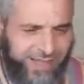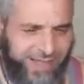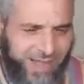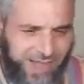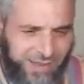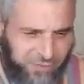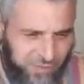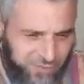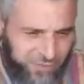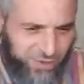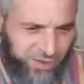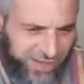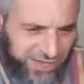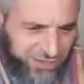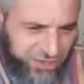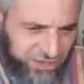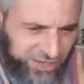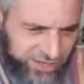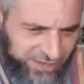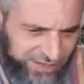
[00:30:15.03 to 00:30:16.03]
And maybe you can
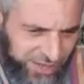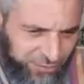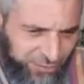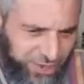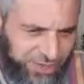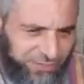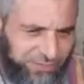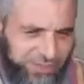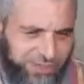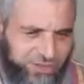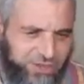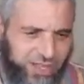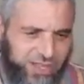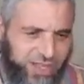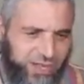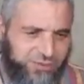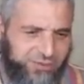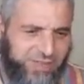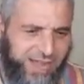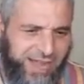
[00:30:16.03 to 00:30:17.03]
share some with me,
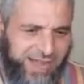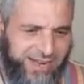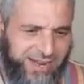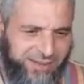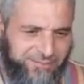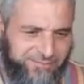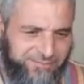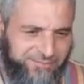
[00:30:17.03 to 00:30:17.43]
inshallah ta'ala.